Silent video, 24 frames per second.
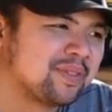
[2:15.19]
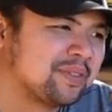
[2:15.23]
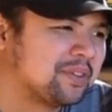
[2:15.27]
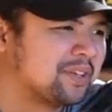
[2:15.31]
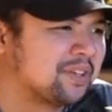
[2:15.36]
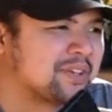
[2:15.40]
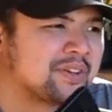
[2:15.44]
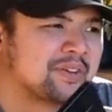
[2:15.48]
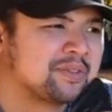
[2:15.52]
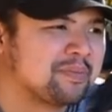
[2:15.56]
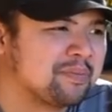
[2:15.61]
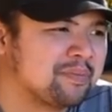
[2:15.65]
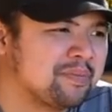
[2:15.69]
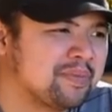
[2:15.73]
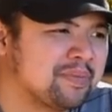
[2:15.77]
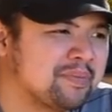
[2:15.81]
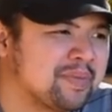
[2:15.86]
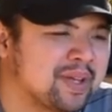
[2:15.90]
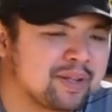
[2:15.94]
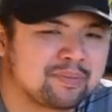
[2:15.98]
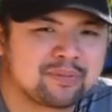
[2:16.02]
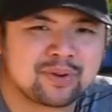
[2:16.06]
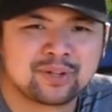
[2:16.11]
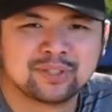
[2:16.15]
you know, a
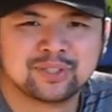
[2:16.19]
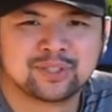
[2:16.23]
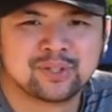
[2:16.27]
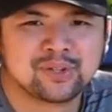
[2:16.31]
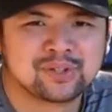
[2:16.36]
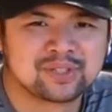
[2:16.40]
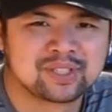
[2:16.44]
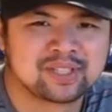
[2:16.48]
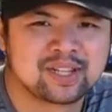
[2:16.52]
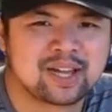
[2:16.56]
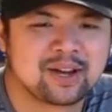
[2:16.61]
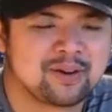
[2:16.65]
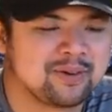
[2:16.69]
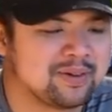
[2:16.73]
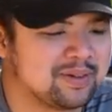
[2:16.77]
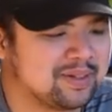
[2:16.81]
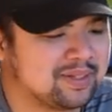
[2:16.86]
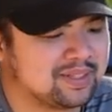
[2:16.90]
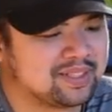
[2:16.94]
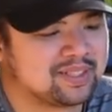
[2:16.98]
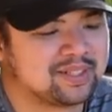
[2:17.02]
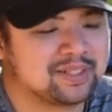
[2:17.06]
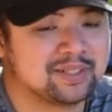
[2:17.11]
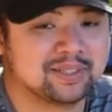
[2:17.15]
bit more jokes now,
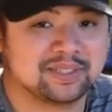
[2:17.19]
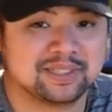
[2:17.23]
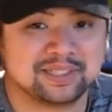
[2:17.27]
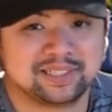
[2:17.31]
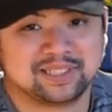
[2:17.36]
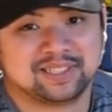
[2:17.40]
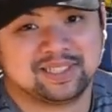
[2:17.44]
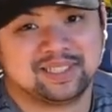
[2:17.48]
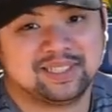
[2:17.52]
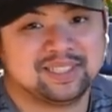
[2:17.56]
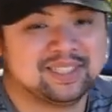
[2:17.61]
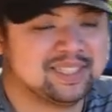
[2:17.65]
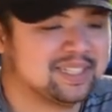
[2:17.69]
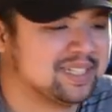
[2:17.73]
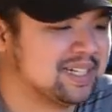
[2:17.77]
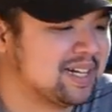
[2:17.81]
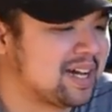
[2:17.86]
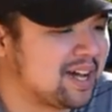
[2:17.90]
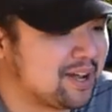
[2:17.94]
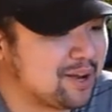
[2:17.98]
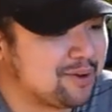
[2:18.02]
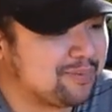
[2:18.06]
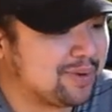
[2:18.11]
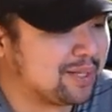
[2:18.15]
so
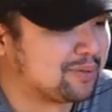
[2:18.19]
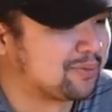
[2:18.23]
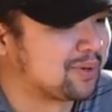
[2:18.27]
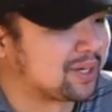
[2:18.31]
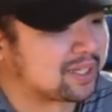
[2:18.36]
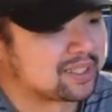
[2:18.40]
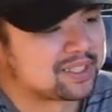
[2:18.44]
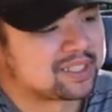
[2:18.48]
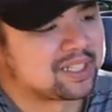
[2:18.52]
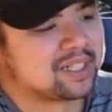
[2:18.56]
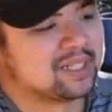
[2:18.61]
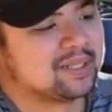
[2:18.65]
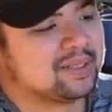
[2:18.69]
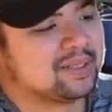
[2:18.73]
I hope it works.